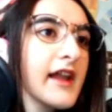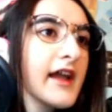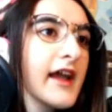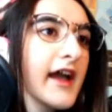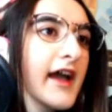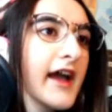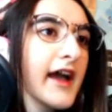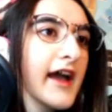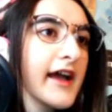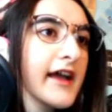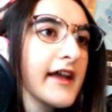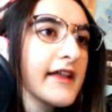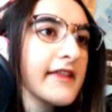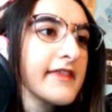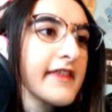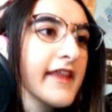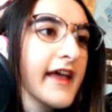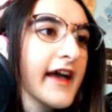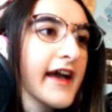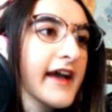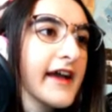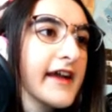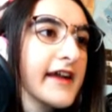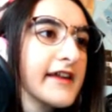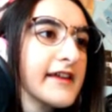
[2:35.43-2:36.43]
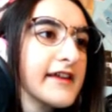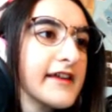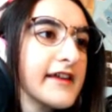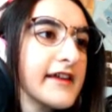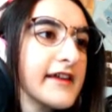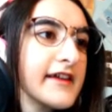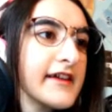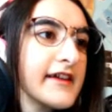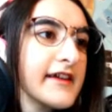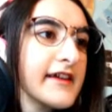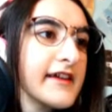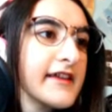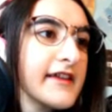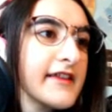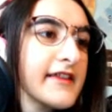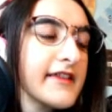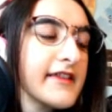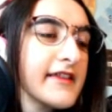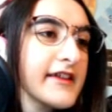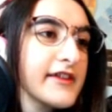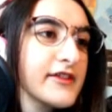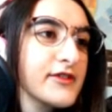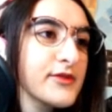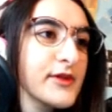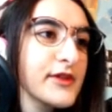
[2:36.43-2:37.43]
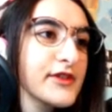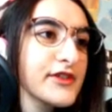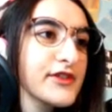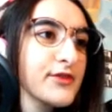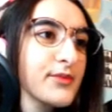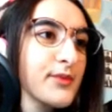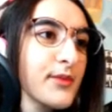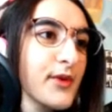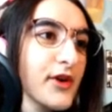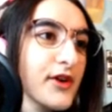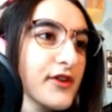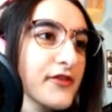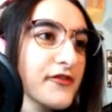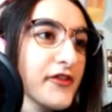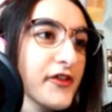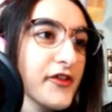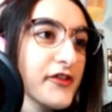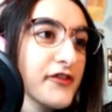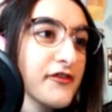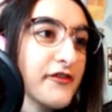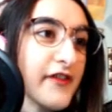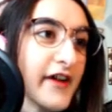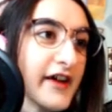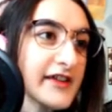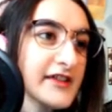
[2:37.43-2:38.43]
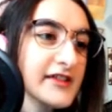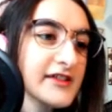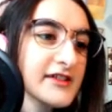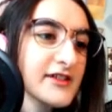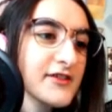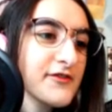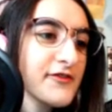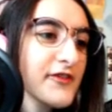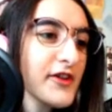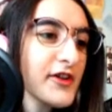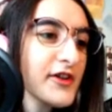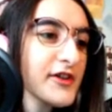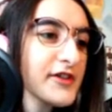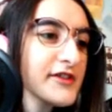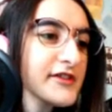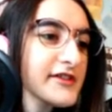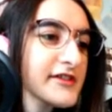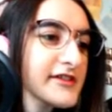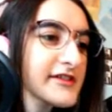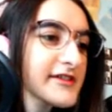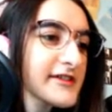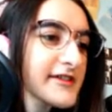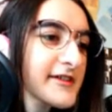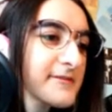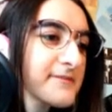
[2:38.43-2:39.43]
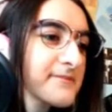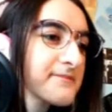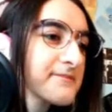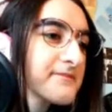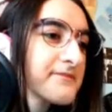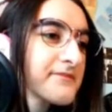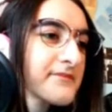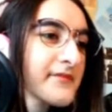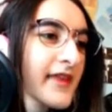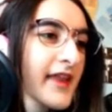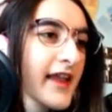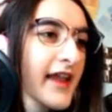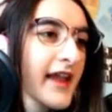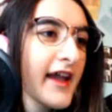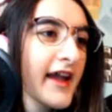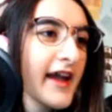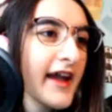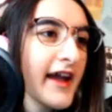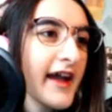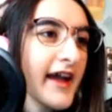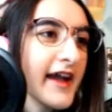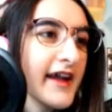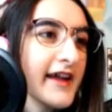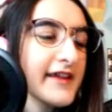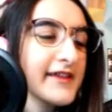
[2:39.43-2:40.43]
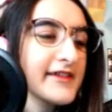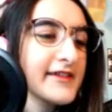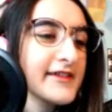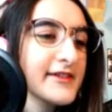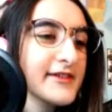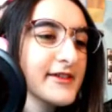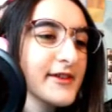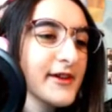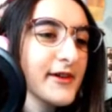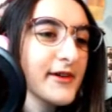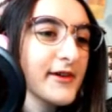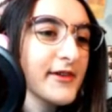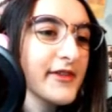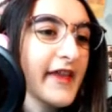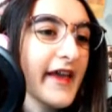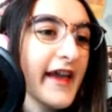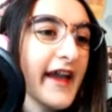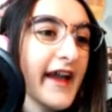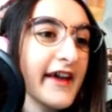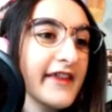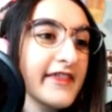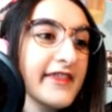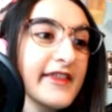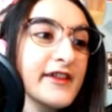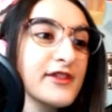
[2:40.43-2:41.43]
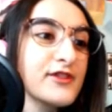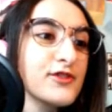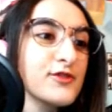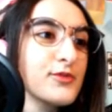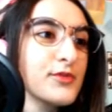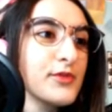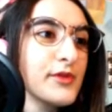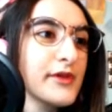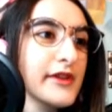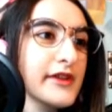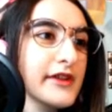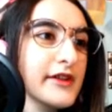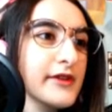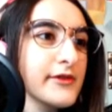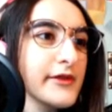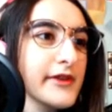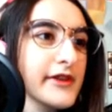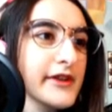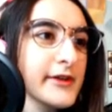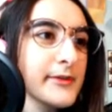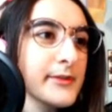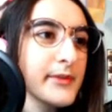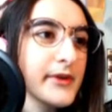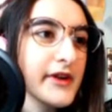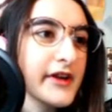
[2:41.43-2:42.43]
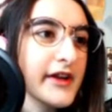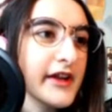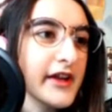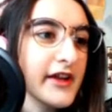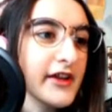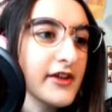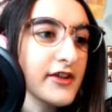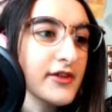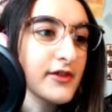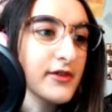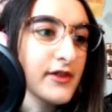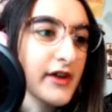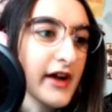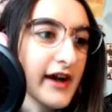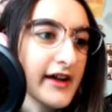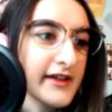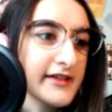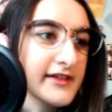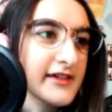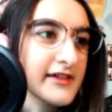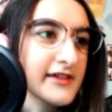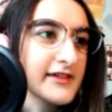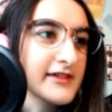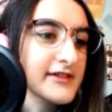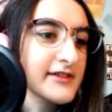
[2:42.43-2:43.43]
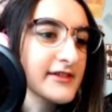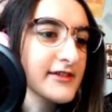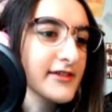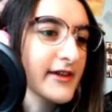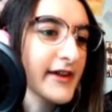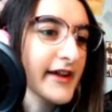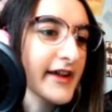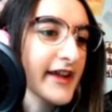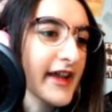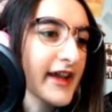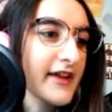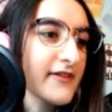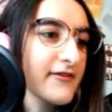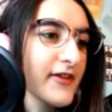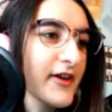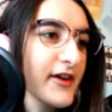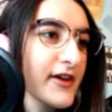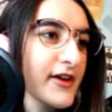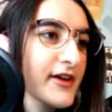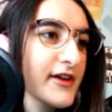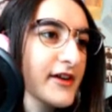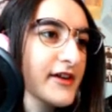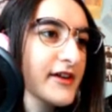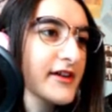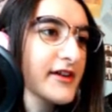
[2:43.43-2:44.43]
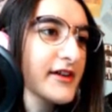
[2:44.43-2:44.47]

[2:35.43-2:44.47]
and then this one's more for festivals. And so they had these really pretty yukatas, so I gave her